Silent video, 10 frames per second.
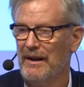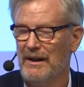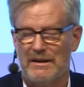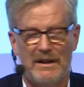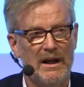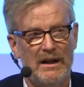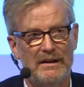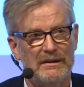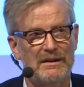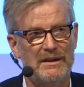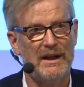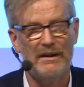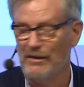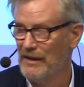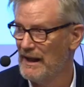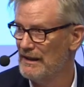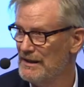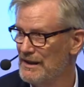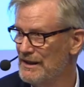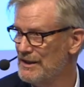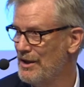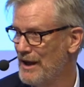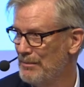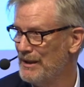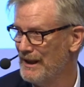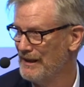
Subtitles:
it's hard to say that reality is not happening.